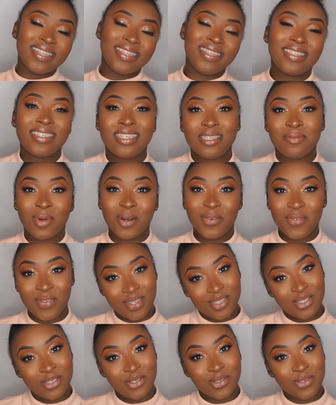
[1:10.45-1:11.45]
This is my
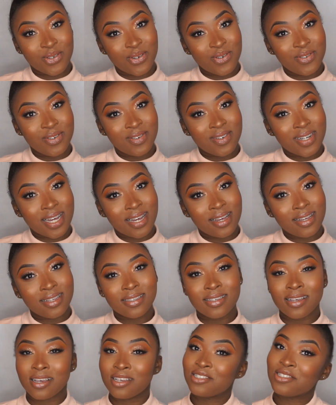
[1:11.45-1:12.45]
first tutorial,
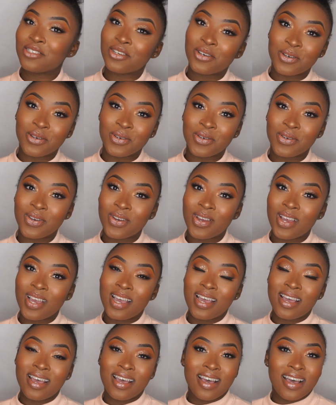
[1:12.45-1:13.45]
guys. So
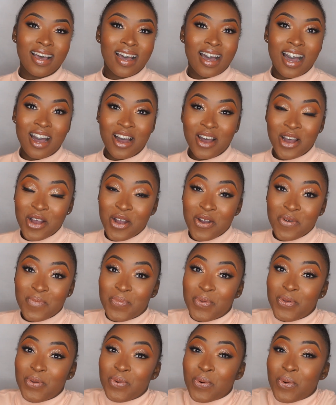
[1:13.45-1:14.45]
I
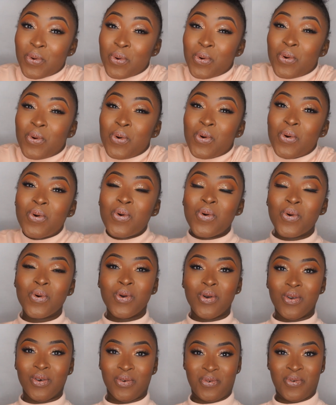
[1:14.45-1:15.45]
hope you
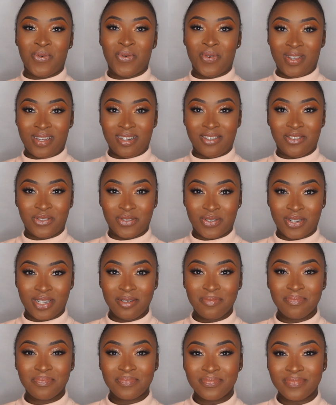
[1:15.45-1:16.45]
all
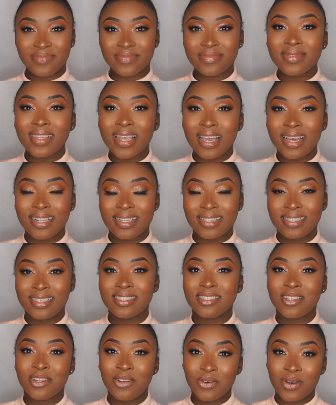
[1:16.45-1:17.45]
enjoy. This
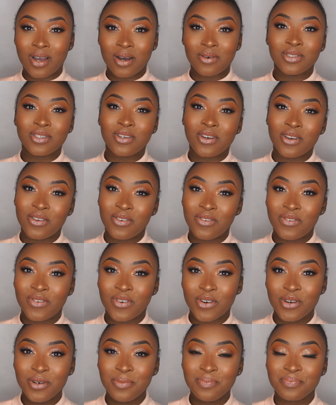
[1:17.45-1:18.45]
is the look I was going
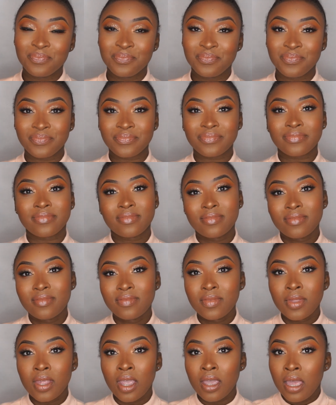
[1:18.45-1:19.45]
for.
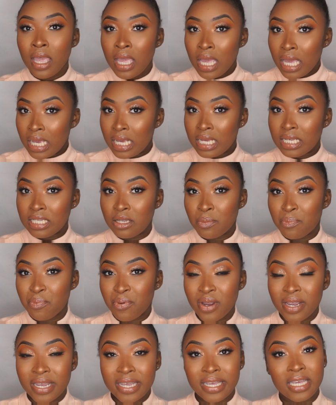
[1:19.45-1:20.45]
It's a
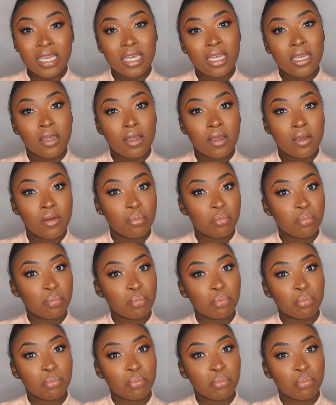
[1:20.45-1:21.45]
pretty
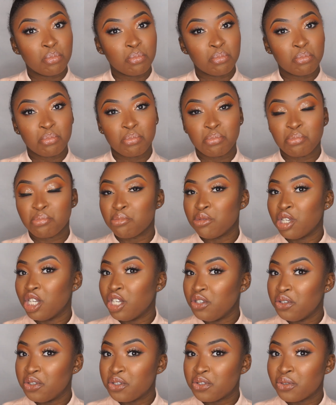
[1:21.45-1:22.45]

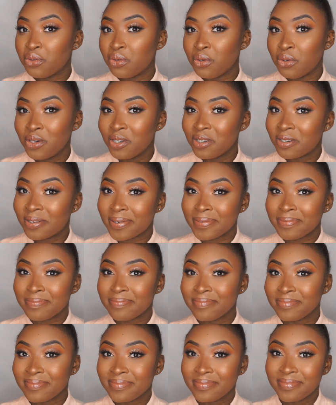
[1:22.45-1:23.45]
neutral look.
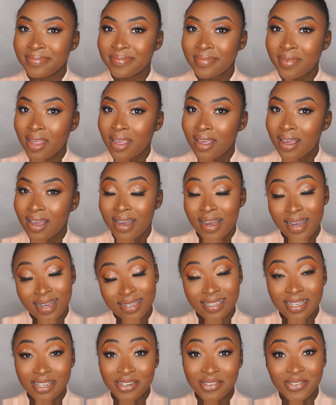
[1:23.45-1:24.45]
I
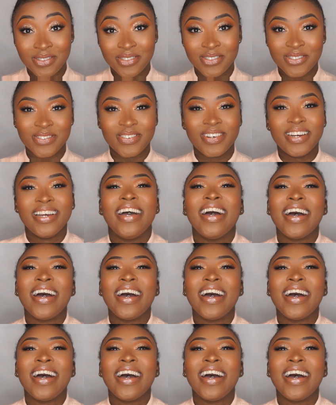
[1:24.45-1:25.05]
say neutral.